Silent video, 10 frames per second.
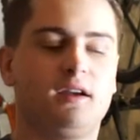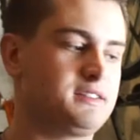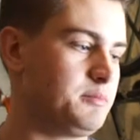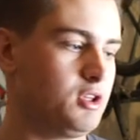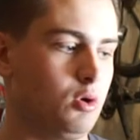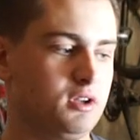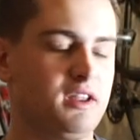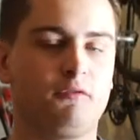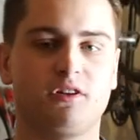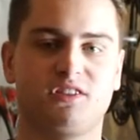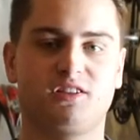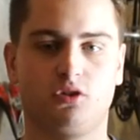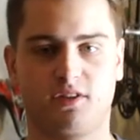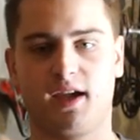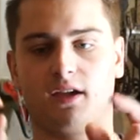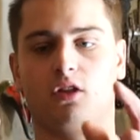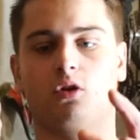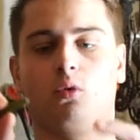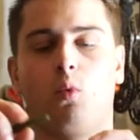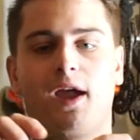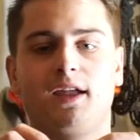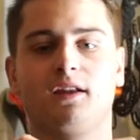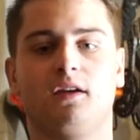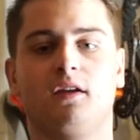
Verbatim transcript: except the only difference is you'll take a little weight.